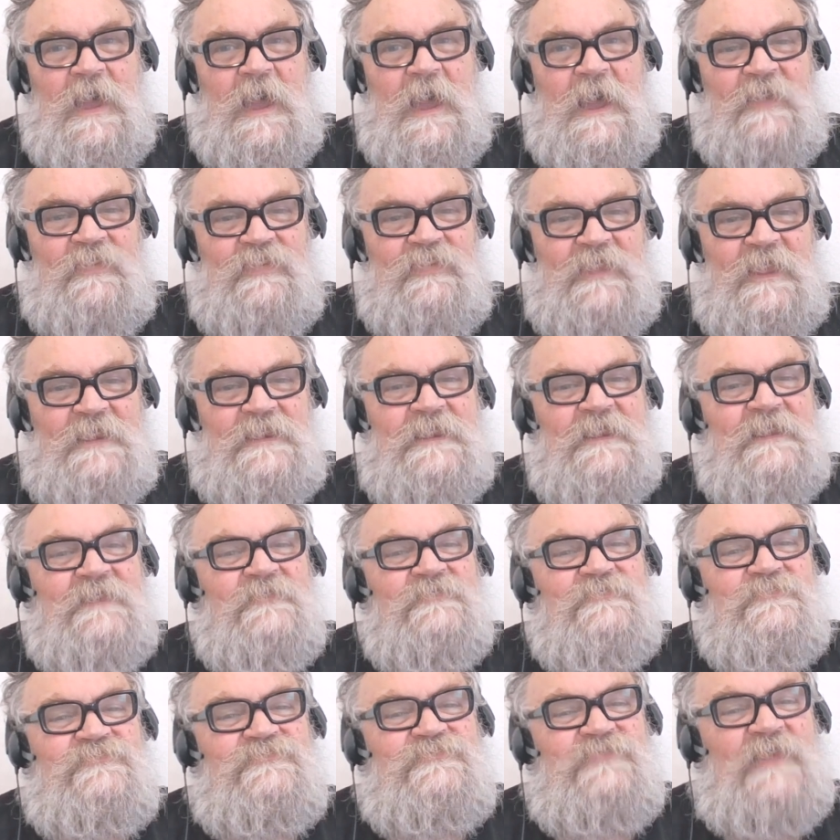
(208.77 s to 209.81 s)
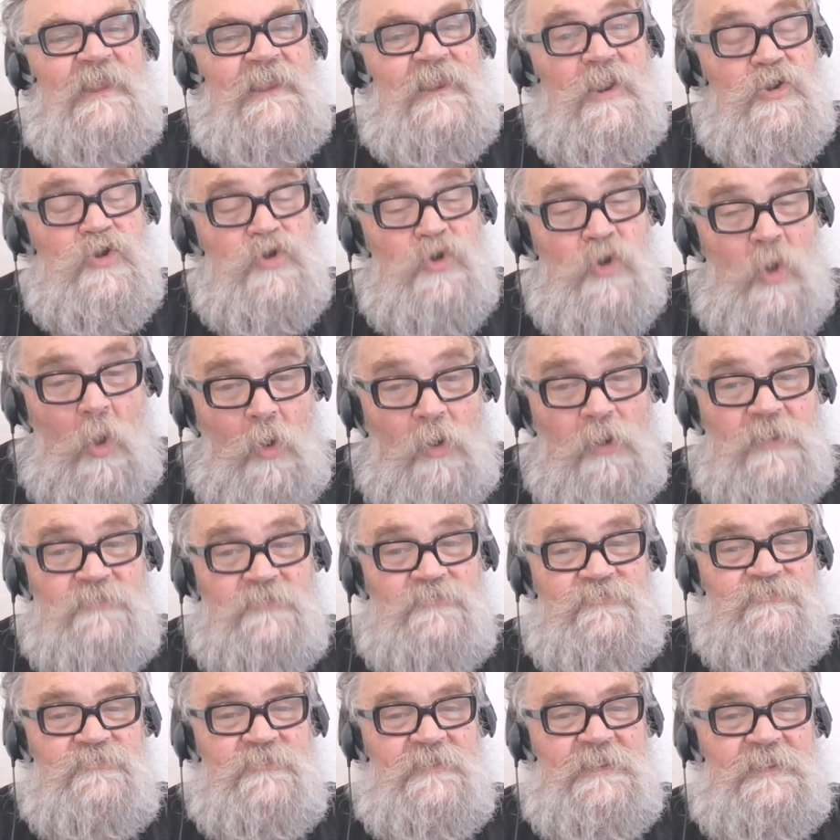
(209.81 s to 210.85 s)
And then
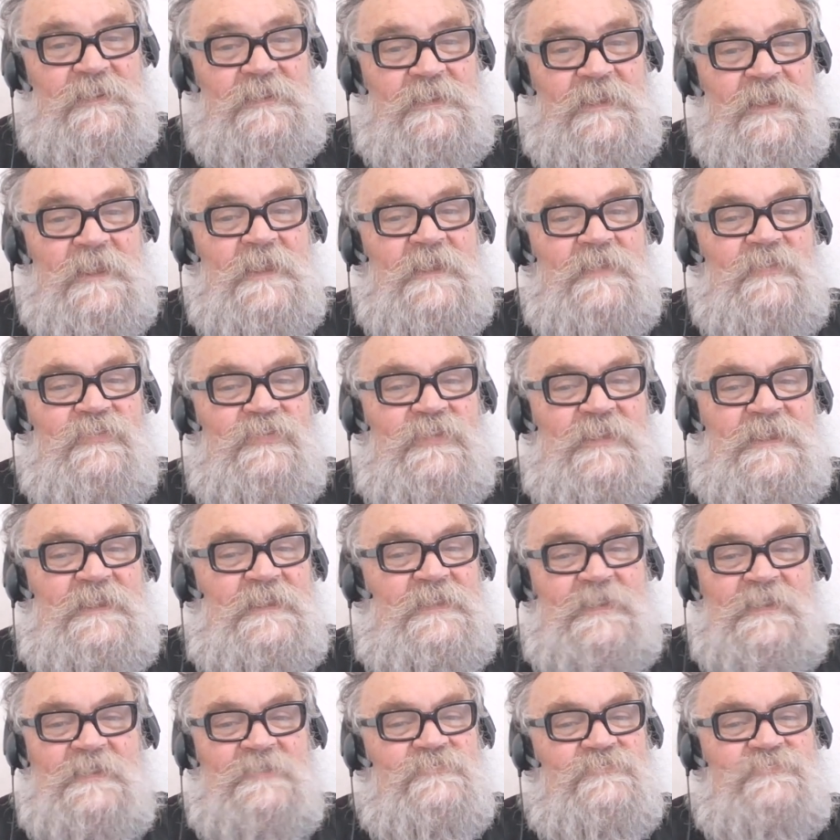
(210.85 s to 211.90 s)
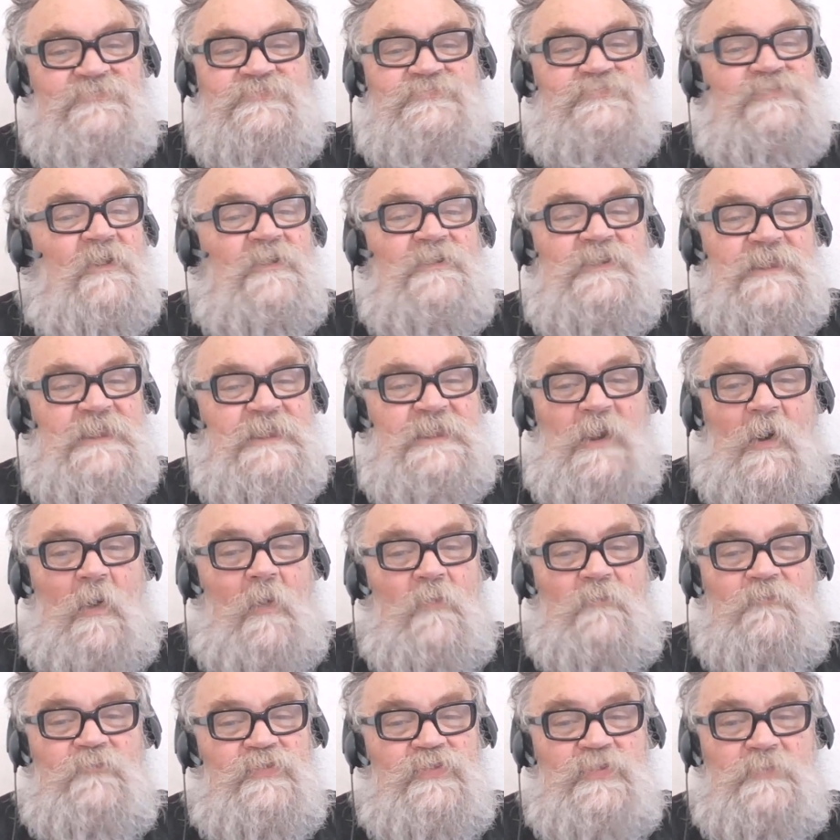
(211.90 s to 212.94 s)
selenology, the study
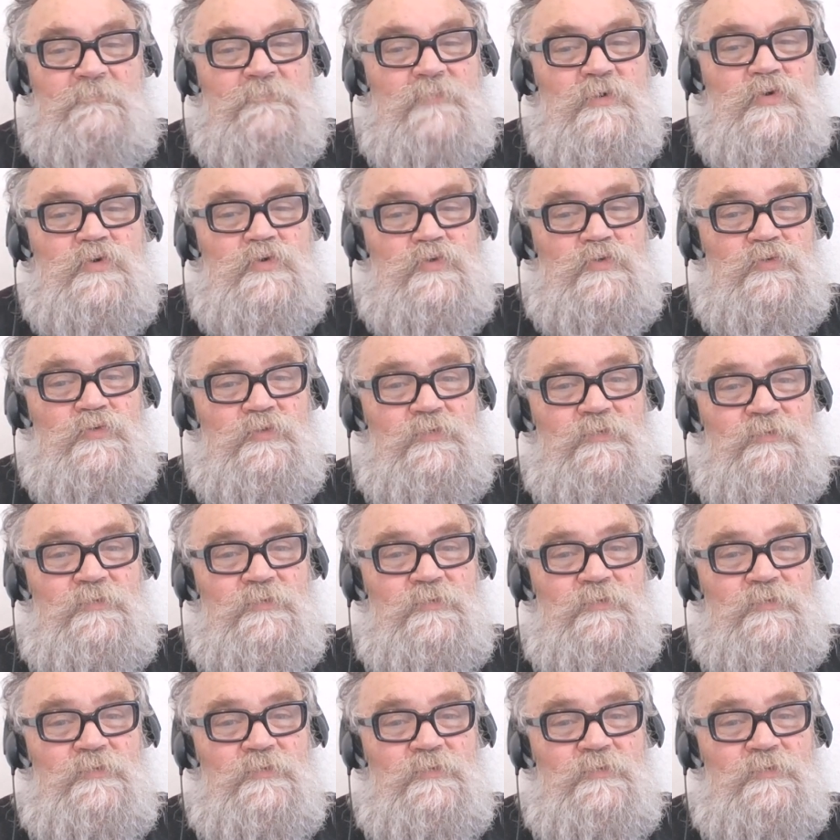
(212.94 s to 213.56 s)
of the moon.